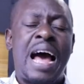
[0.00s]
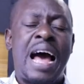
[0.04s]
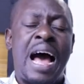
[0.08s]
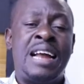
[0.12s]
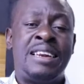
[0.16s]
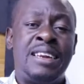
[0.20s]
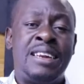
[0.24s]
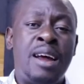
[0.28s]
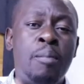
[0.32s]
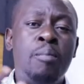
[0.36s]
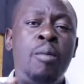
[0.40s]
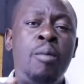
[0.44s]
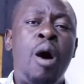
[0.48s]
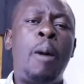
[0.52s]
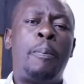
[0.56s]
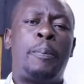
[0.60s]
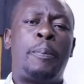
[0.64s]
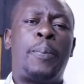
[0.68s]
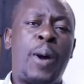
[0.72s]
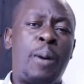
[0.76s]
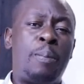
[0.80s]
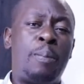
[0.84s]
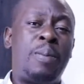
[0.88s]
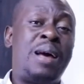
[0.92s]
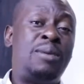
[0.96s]
And the more
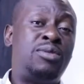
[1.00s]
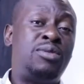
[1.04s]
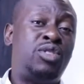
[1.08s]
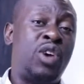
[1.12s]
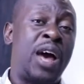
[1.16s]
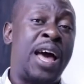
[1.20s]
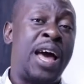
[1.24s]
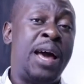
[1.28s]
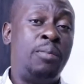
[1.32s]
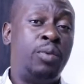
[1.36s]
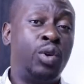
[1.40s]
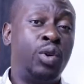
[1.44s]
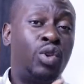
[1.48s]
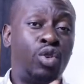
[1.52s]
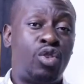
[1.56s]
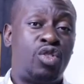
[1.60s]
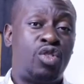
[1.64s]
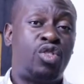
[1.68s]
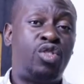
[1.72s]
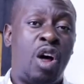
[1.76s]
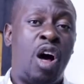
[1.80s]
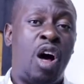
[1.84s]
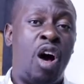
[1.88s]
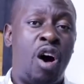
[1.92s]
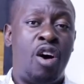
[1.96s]
problems you are able to
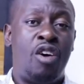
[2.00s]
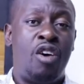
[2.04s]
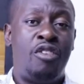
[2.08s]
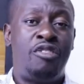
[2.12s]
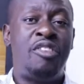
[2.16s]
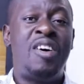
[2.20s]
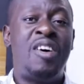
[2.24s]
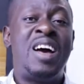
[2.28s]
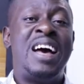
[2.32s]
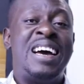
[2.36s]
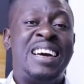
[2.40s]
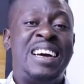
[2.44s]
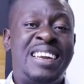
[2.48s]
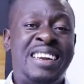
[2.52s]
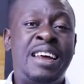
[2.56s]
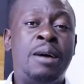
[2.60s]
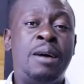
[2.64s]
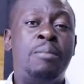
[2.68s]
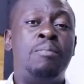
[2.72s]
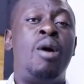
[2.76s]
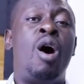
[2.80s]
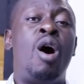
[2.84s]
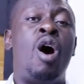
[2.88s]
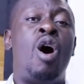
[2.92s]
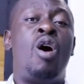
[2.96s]
solve, the
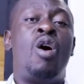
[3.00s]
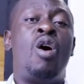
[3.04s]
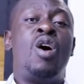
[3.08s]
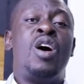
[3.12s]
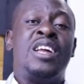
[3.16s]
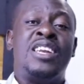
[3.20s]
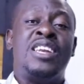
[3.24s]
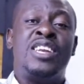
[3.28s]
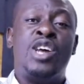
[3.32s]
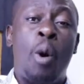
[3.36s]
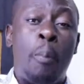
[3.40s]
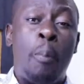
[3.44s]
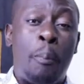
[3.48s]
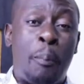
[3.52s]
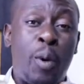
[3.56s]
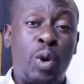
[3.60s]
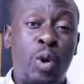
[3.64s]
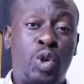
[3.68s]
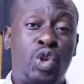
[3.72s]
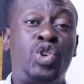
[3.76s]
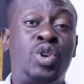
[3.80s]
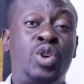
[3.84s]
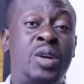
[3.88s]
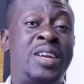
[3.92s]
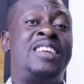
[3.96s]
more the
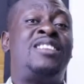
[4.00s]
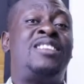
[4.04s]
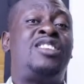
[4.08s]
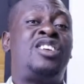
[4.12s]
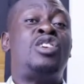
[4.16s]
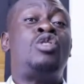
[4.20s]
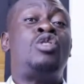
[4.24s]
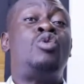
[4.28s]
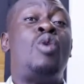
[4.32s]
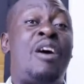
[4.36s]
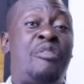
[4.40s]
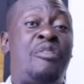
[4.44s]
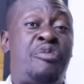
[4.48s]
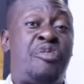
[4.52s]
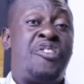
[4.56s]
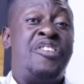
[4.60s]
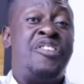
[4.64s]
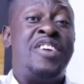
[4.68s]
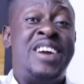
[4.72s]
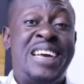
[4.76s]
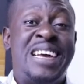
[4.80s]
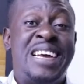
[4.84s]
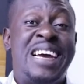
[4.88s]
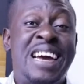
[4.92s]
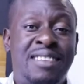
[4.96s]
opportunity you have
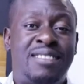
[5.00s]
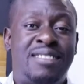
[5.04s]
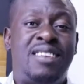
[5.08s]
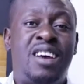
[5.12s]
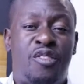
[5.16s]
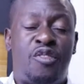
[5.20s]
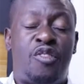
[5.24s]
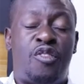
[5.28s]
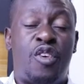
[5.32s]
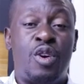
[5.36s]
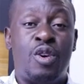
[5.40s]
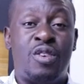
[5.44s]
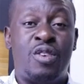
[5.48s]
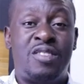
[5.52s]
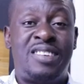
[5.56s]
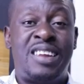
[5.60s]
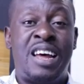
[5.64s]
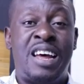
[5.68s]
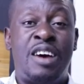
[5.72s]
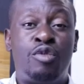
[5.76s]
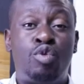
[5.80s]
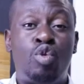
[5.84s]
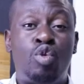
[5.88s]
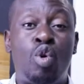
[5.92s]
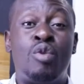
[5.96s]
created for
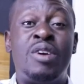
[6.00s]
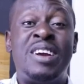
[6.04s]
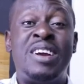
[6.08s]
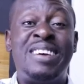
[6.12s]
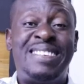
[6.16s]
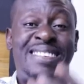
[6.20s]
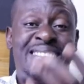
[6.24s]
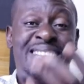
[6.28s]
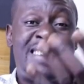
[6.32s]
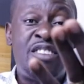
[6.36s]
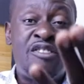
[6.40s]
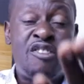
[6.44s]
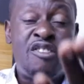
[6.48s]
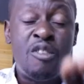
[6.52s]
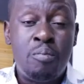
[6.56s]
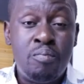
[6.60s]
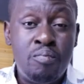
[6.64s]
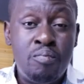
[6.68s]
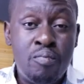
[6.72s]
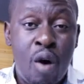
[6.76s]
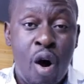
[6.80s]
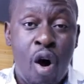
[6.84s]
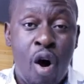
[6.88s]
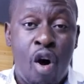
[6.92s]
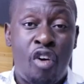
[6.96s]
yourself to receive
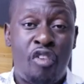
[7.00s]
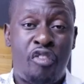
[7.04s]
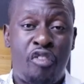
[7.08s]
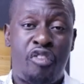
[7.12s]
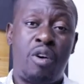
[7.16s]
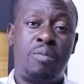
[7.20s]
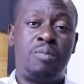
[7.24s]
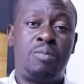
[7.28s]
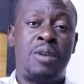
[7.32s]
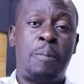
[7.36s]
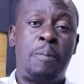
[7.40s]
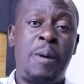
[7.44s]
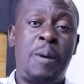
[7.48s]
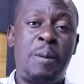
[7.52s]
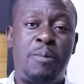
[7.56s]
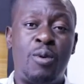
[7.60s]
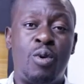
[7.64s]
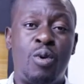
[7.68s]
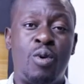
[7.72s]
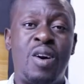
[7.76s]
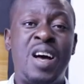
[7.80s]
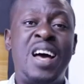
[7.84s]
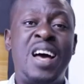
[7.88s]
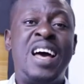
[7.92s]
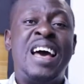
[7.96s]
more from the
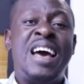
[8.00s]
people.